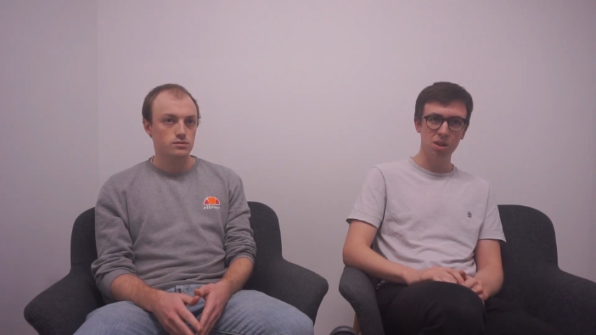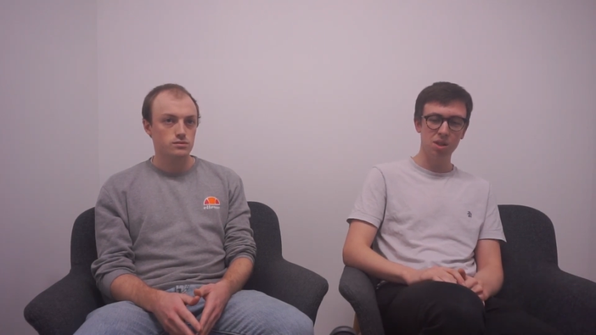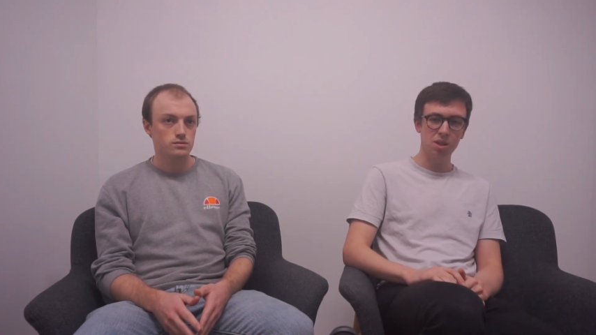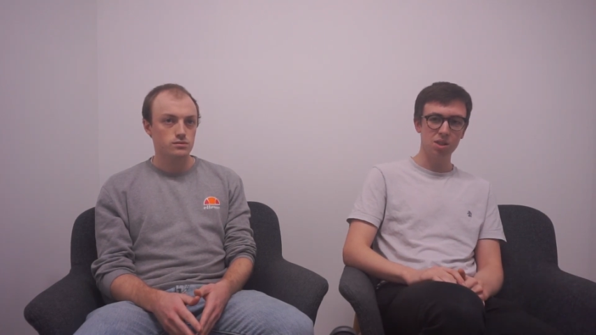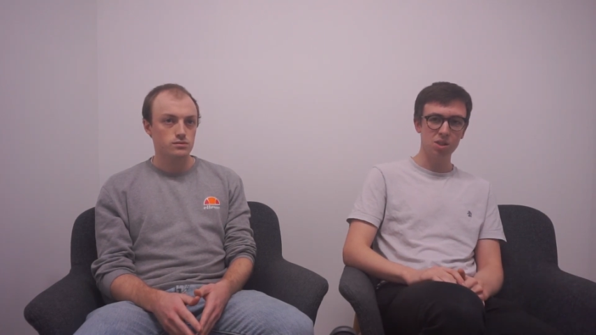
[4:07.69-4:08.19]

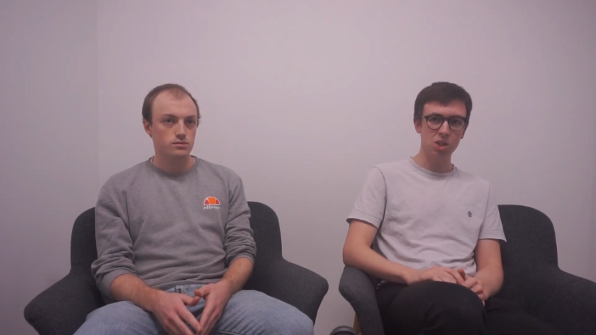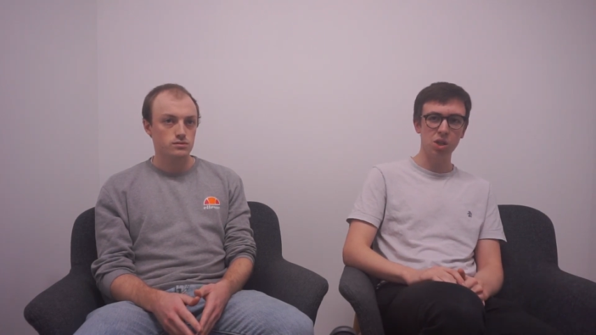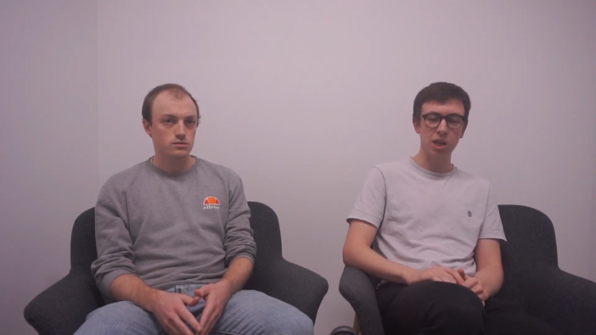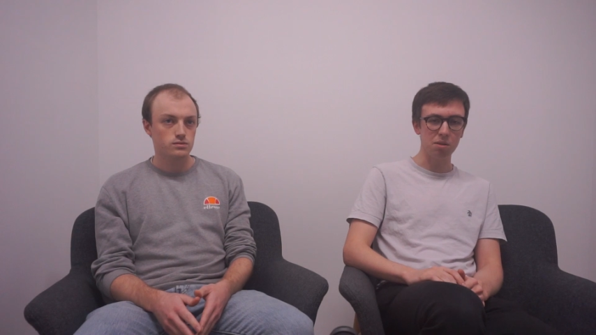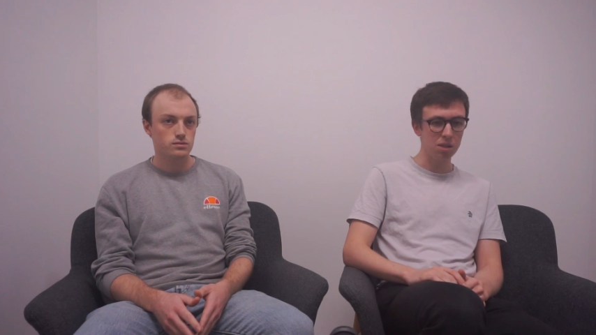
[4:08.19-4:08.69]
Speaker 1: Mm.
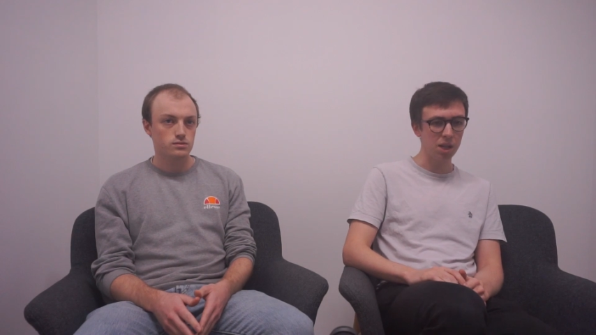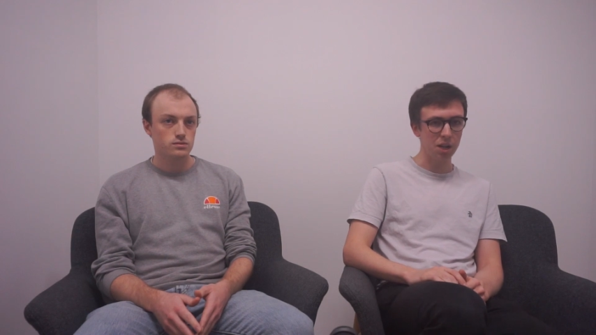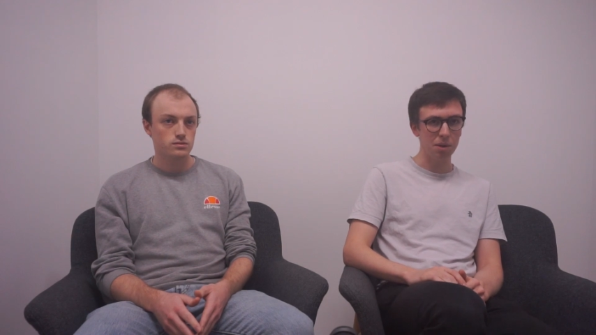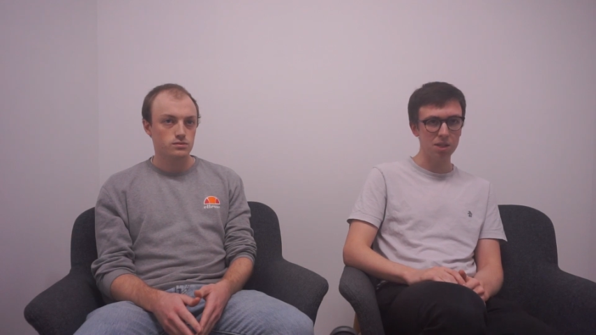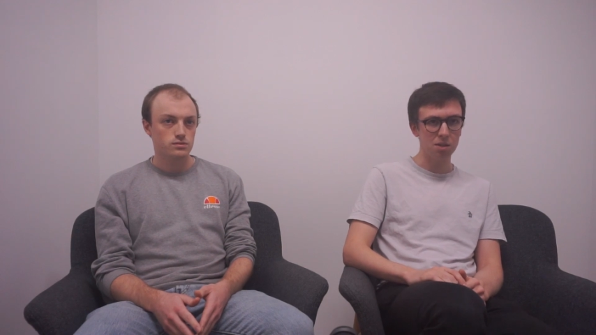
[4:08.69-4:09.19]
So yeah,
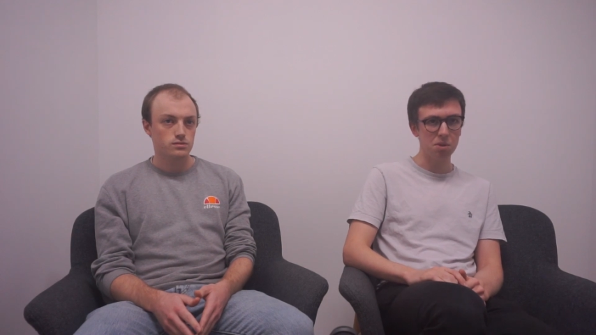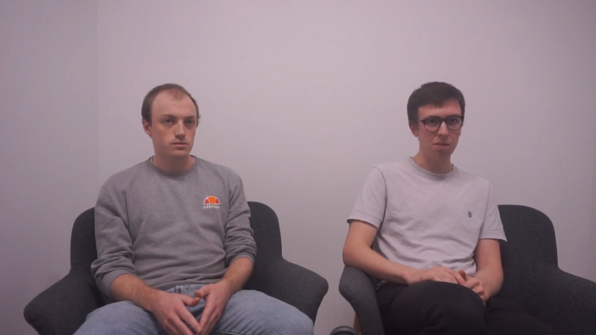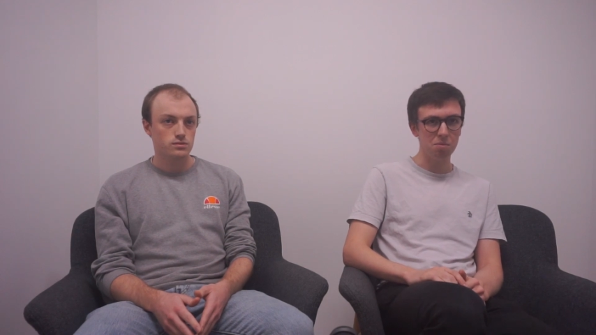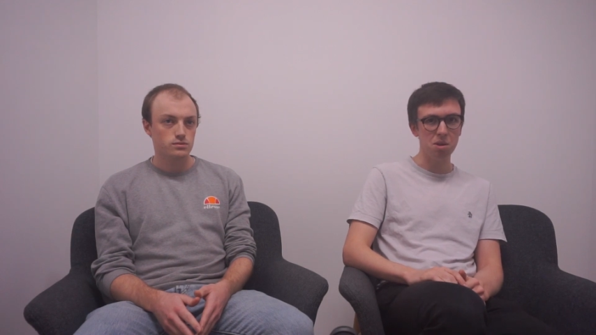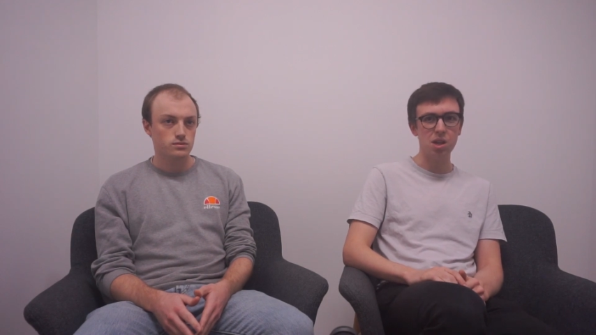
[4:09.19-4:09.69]
learning about
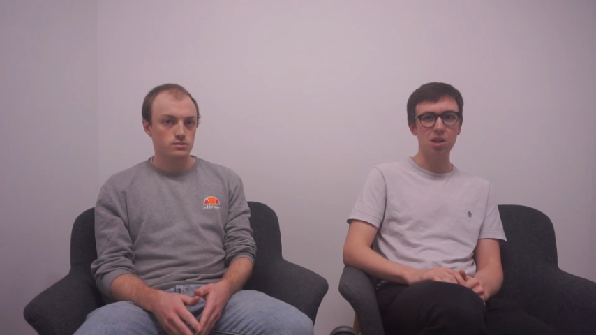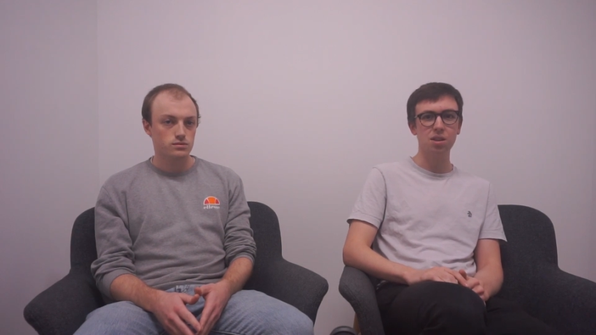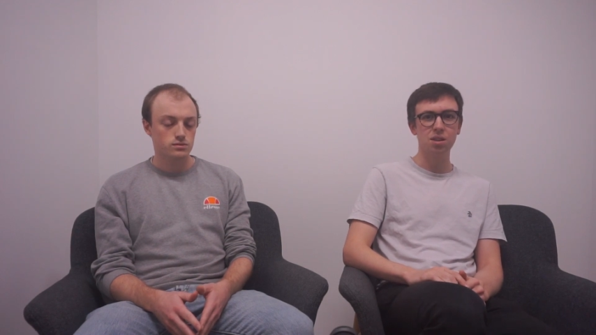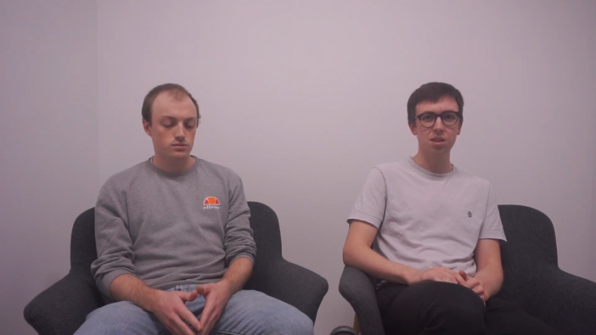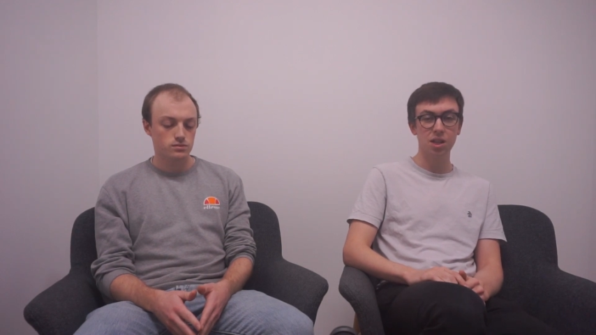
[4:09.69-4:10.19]
SubD for
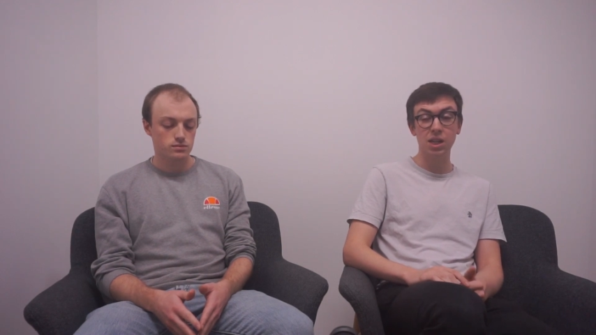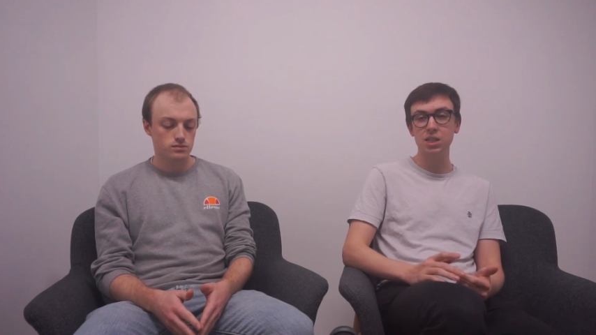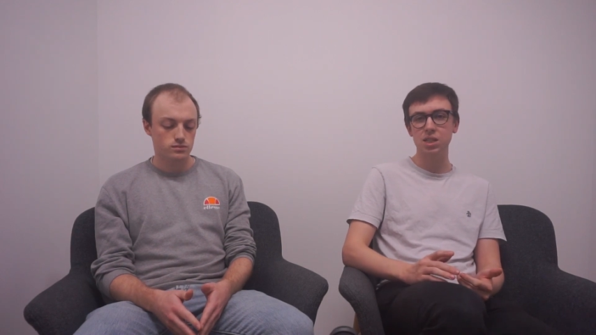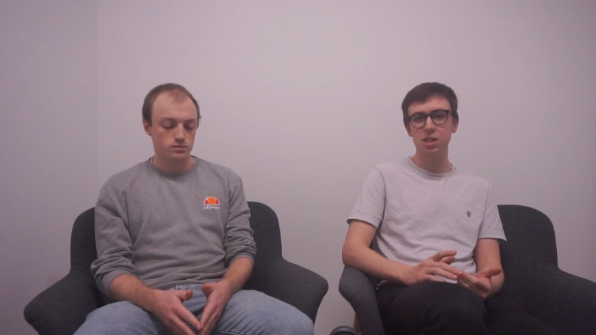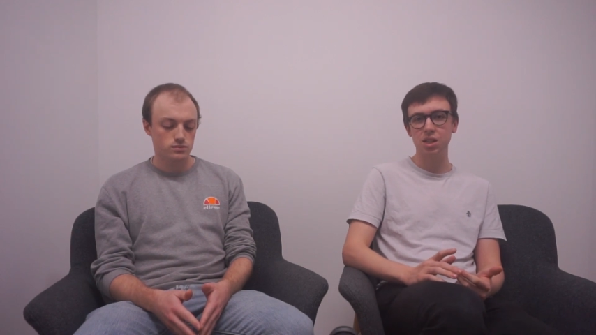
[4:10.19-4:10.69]
me, at
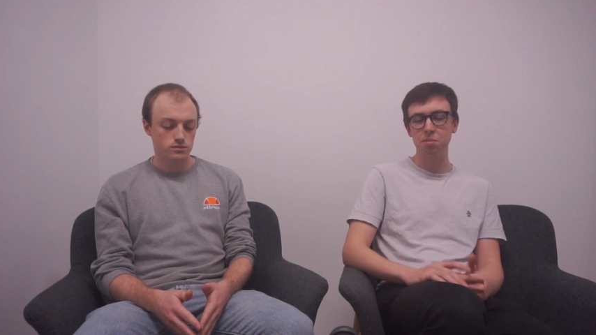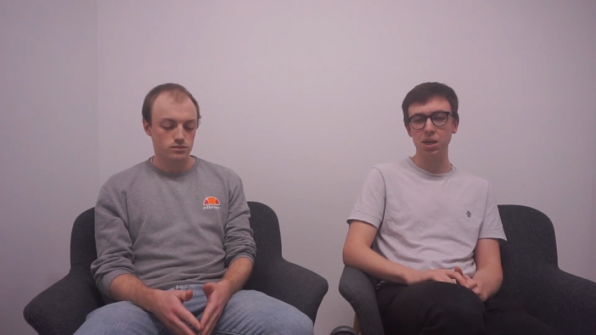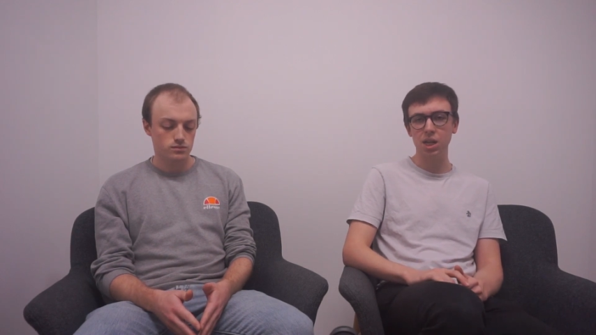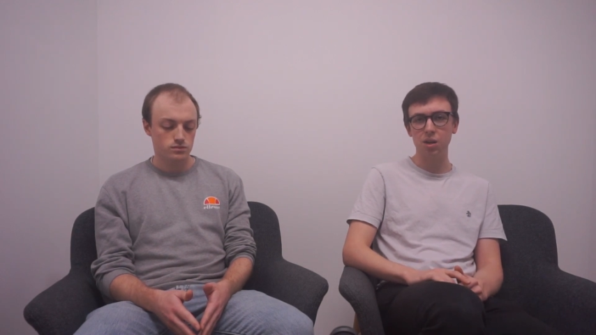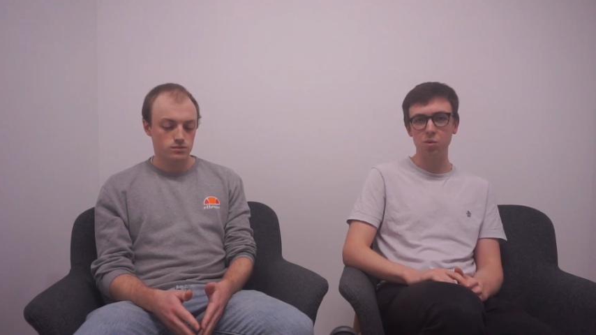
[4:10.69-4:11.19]
least in the
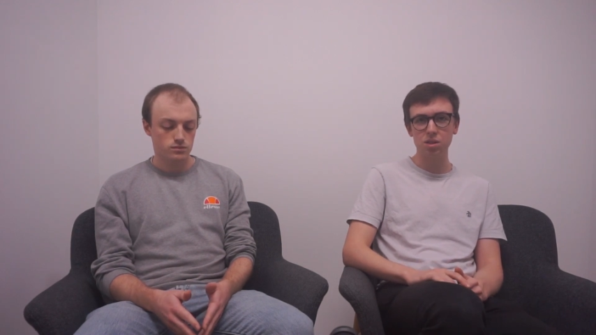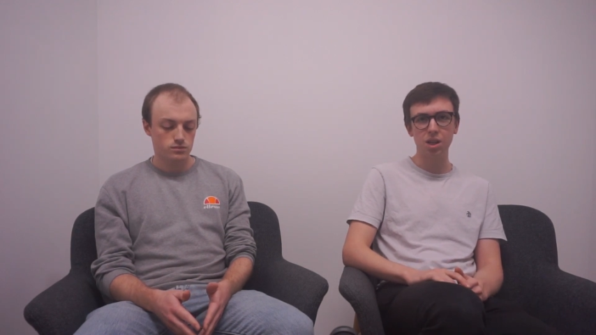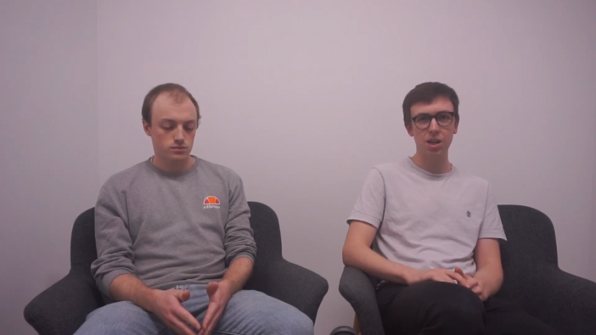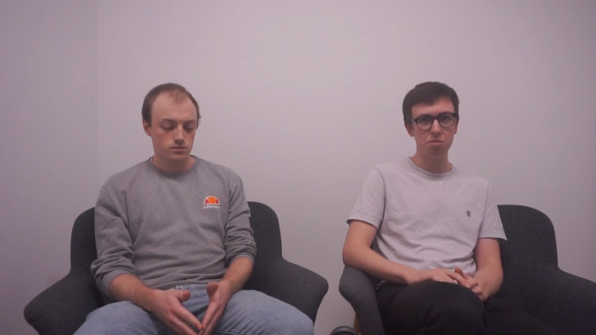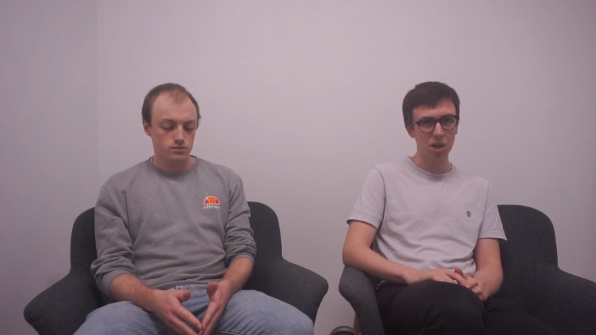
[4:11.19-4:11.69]
beginning,
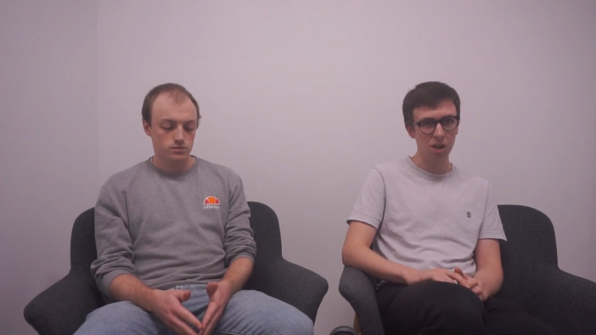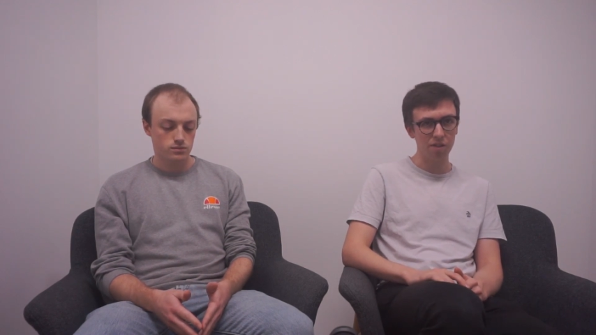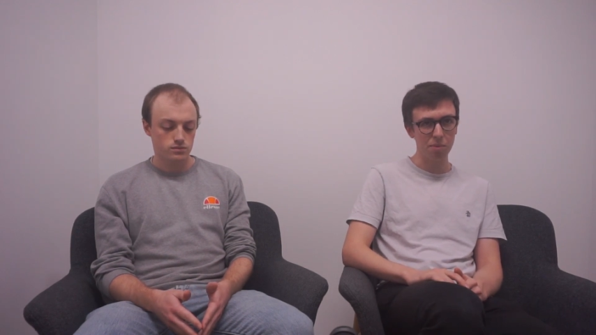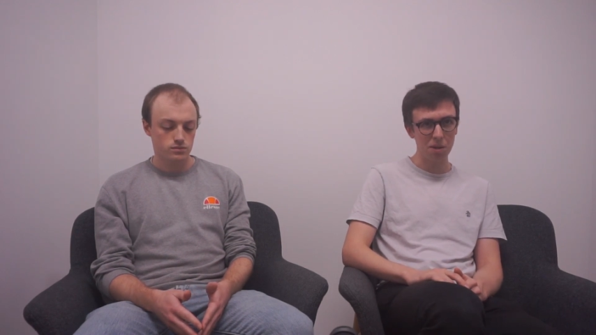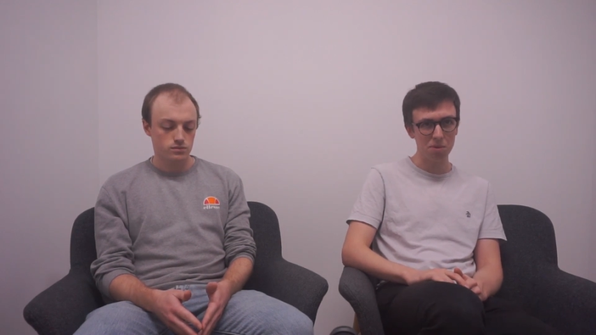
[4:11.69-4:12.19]
was like reading a
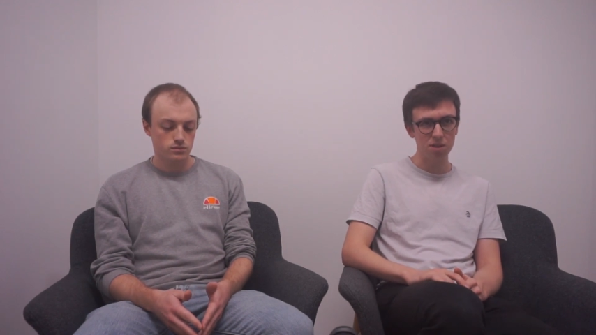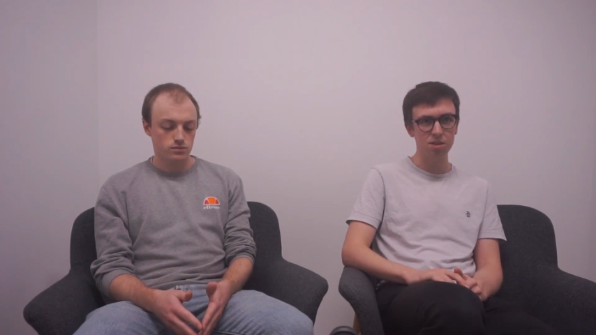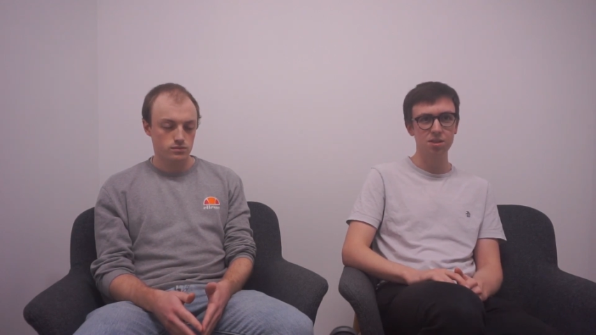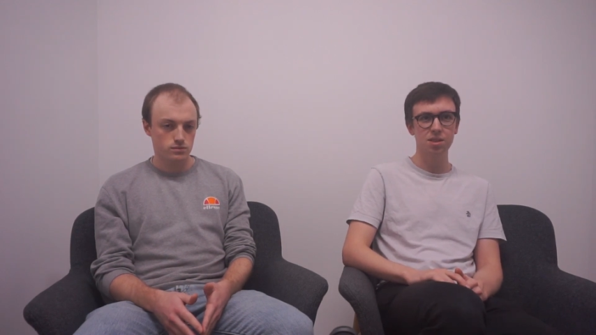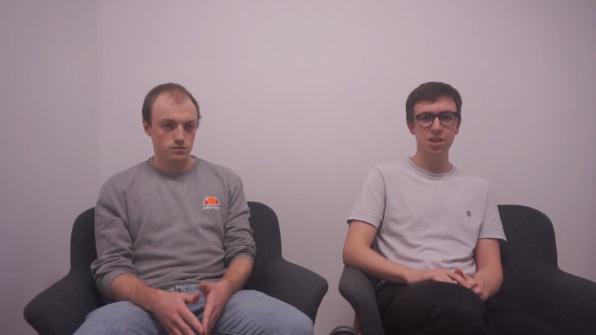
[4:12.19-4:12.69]
lot of
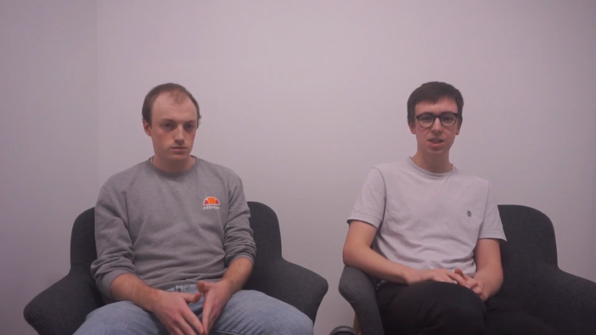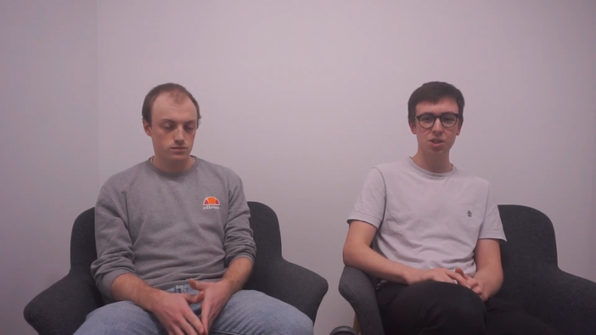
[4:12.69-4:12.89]
papers,